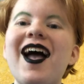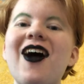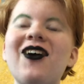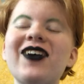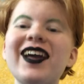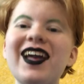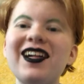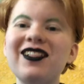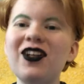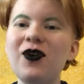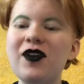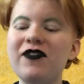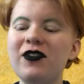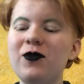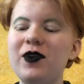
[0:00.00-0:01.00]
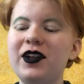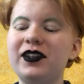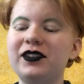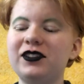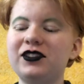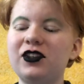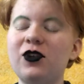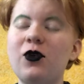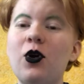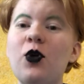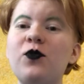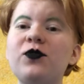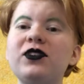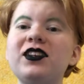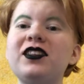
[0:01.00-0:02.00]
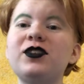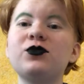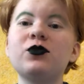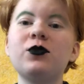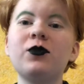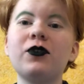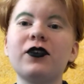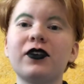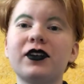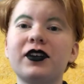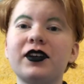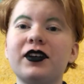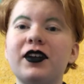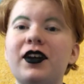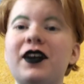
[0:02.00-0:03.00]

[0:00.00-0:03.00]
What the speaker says: Okay, hello everyone. So hopefully this will work.